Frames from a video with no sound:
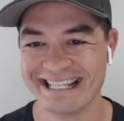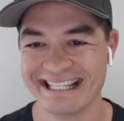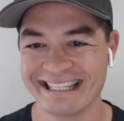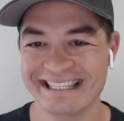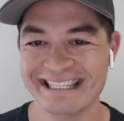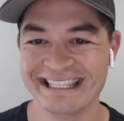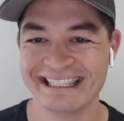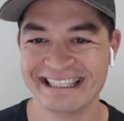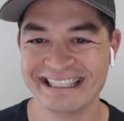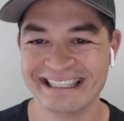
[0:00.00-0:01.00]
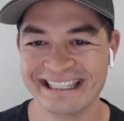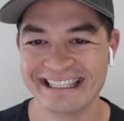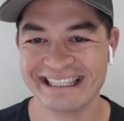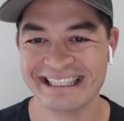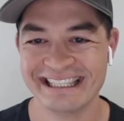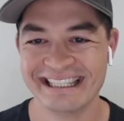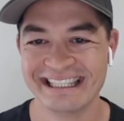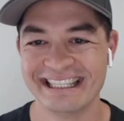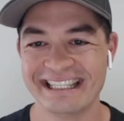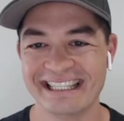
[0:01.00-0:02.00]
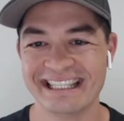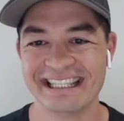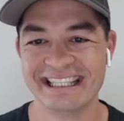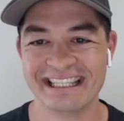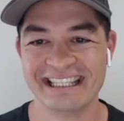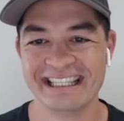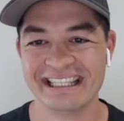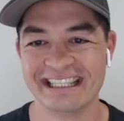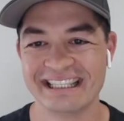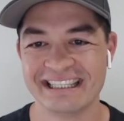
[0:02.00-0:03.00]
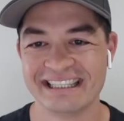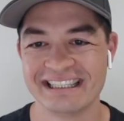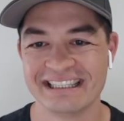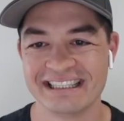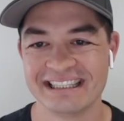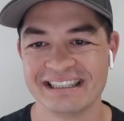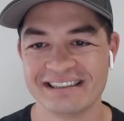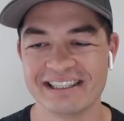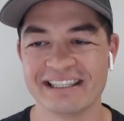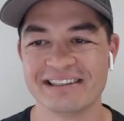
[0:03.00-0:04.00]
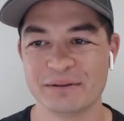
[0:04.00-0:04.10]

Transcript: (silent)